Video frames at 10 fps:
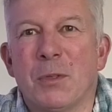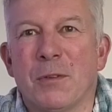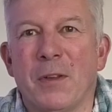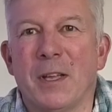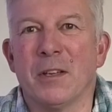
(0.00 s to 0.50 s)
your
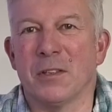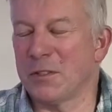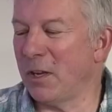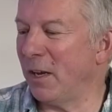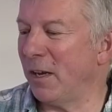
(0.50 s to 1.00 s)
fingers
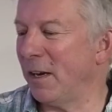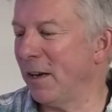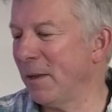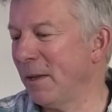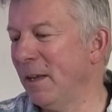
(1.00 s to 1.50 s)

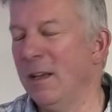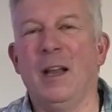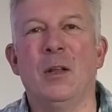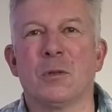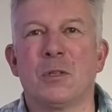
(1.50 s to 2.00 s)
are a
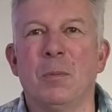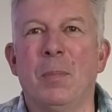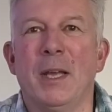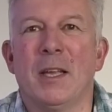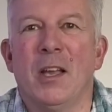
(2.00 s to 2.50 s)
little too
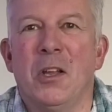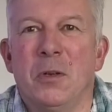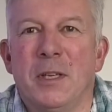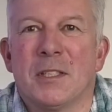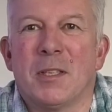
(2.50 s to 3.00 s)
big and you
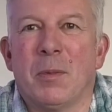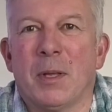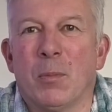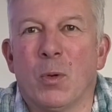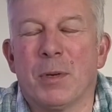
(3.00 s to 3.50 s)
need
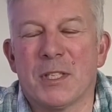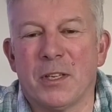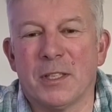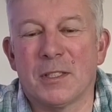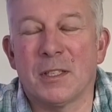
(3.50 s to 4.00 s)
something more
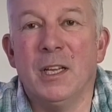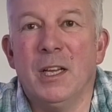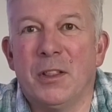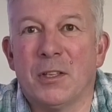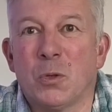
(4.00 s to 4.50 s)
precise.
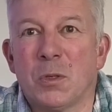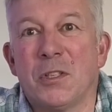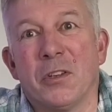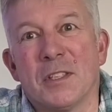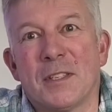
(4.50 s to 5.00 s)
The
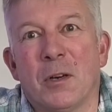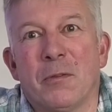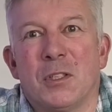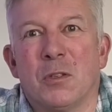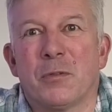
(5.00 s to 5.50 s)
tortillon itself
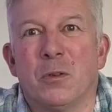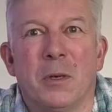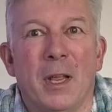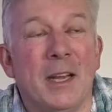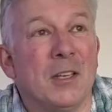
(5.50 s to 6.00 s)
is useful
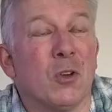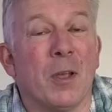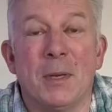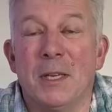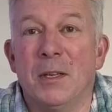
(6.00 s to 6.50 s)
in any dry
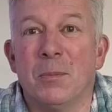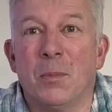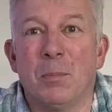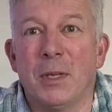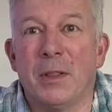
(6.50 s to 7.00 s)

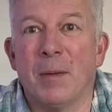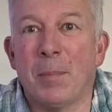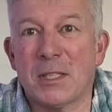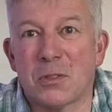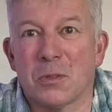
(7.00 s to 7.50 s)
medium, be that
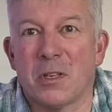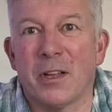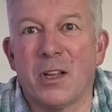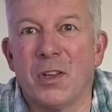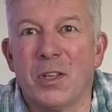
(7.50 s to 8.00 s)
pastels
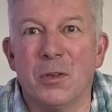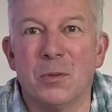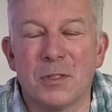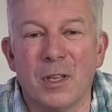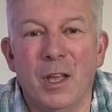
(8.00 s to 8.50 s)
like I
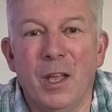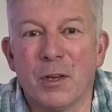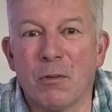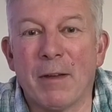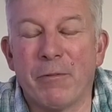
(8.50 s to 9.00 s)
use,
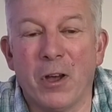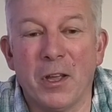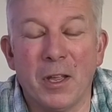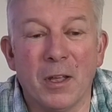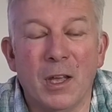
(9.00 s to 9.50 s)

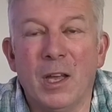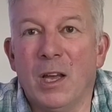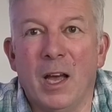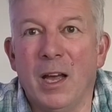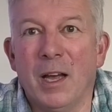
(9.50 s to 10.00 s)
graphite,
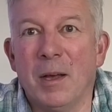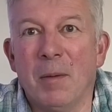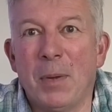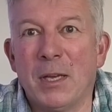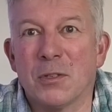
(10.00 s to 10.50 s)

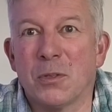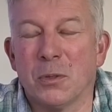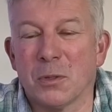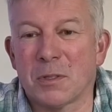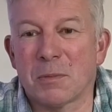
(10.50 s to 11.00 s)

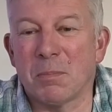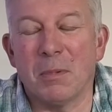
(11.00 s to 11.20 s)
pencils,